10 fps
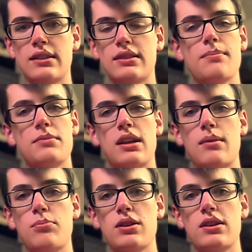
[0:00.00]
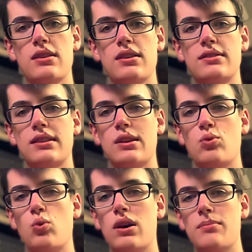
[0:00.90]
except that I printed this
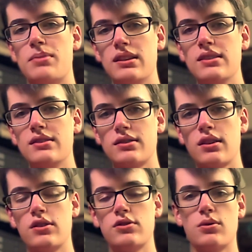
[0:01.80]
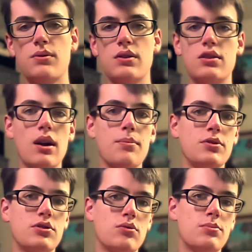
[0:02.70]
in one piece, so the top
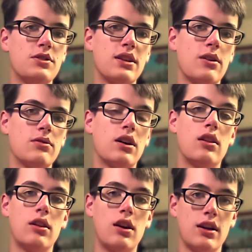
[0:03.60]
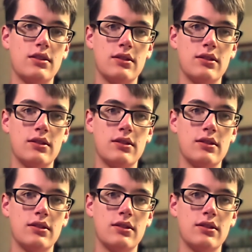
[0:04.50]
droops down a lot,